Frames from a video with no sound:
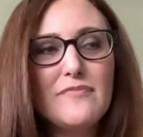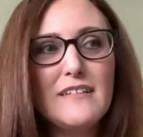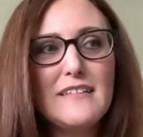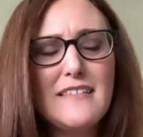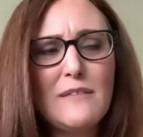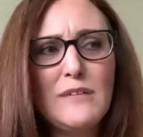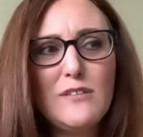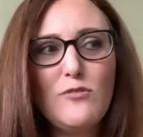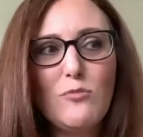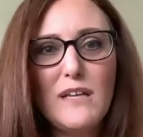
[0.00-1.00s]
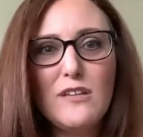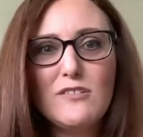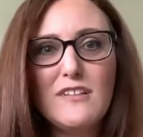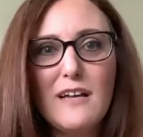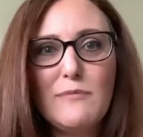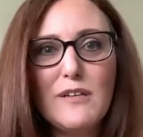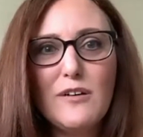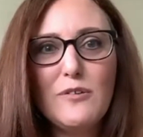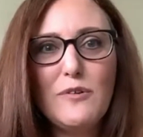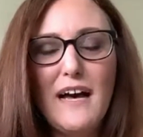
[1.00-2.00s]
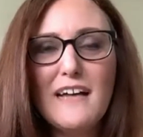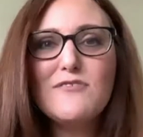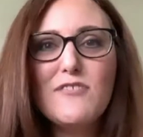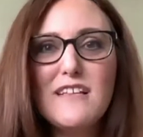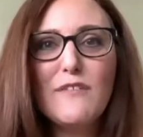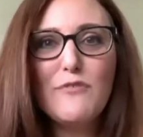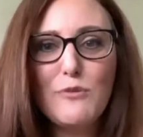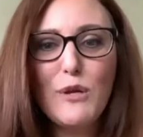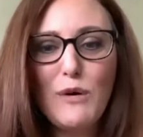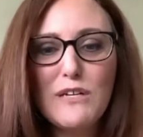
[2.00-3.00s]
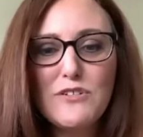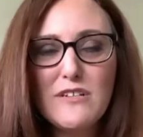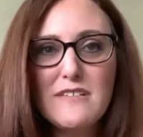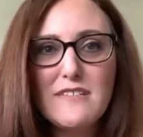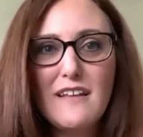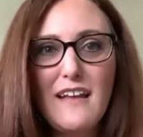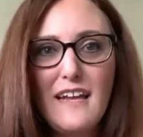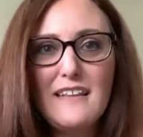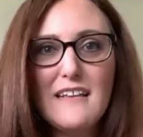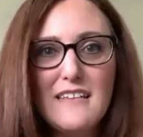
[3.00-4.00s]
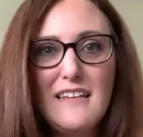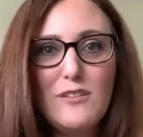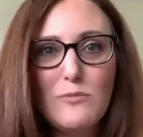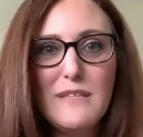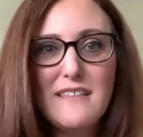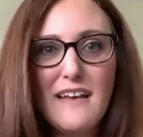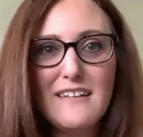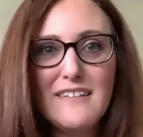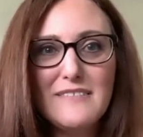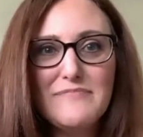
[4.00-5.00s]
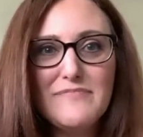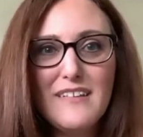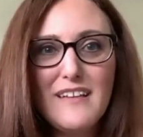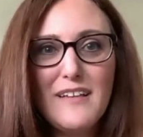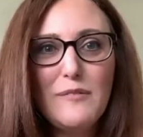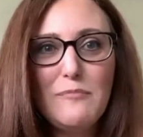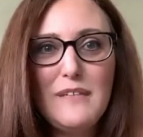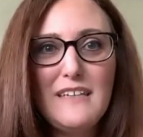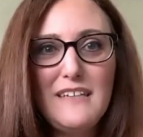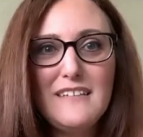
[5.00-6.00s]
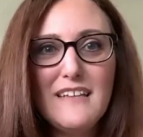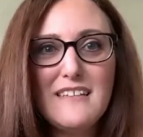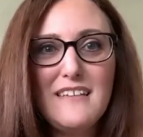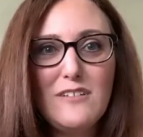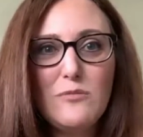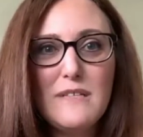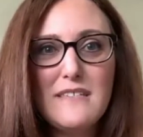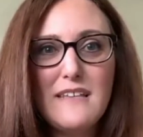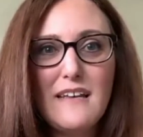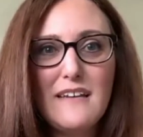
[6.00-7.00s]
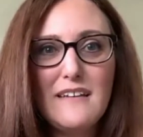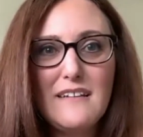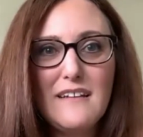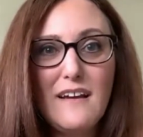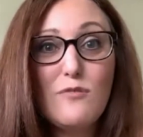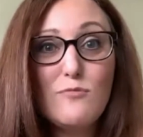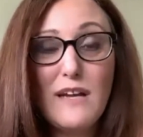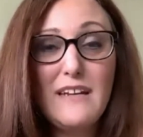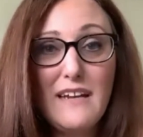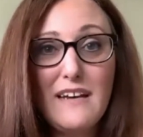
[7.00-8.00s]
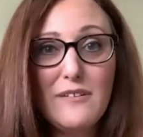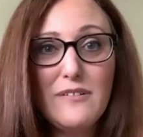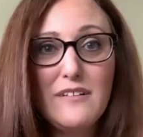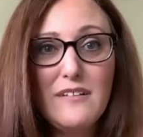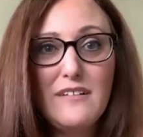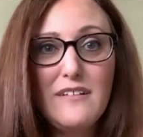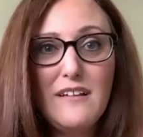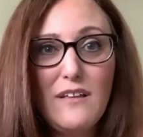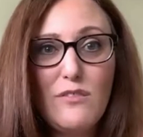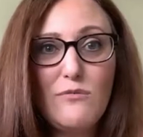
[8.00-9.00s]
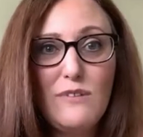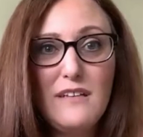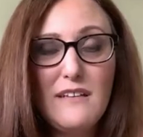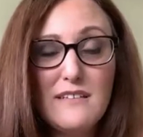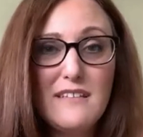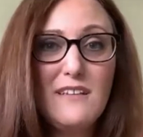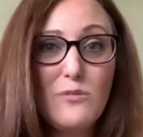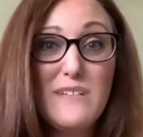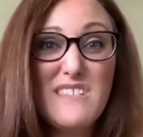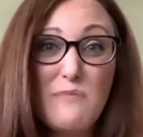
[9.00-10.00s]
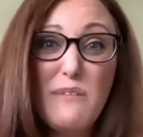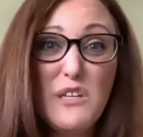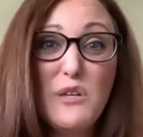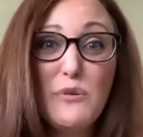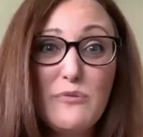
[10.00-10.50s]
somebody told me a long time ago, ask yourself 3 questions. A, does it need to be said? B, does it need to be said right now? And 3, does it need to be said by you?